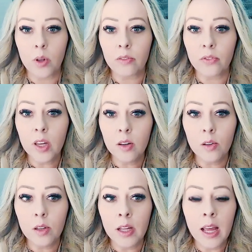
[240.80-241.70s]
we
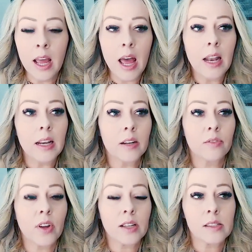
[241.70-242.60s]
feel, and it
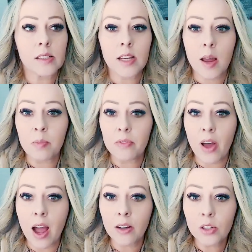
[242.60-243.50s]
affects the type of
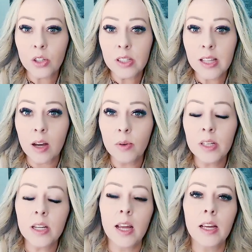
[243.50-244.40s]
actions that we
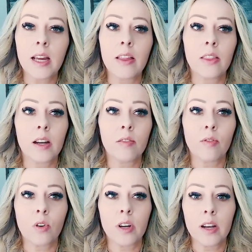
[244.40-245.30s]
take, and
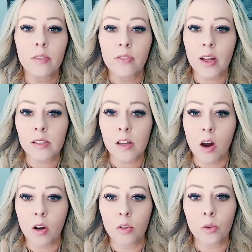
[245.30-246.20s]
therefore it affects
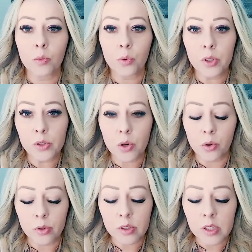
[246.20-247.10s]
our
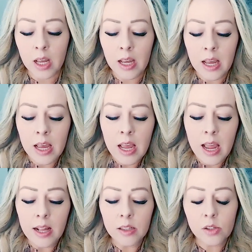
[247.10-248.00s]
results.
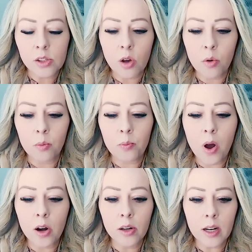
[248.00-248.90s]
And so
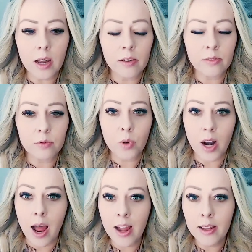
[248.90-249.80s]
part of what
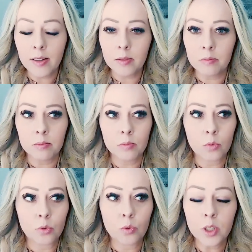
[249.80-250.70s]
I
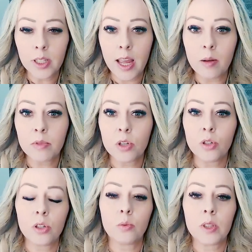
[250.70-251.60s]
really aim to
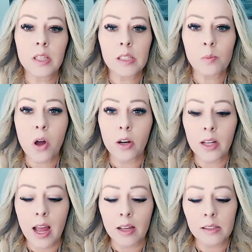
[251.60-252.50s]
do with this
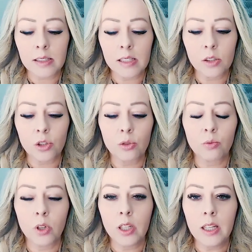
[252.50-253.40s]
podcast is to
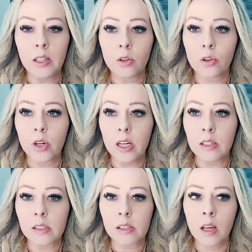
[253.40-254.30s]
really
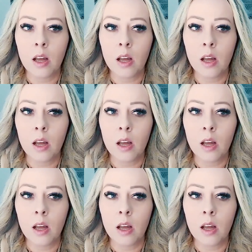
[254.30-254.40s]
increase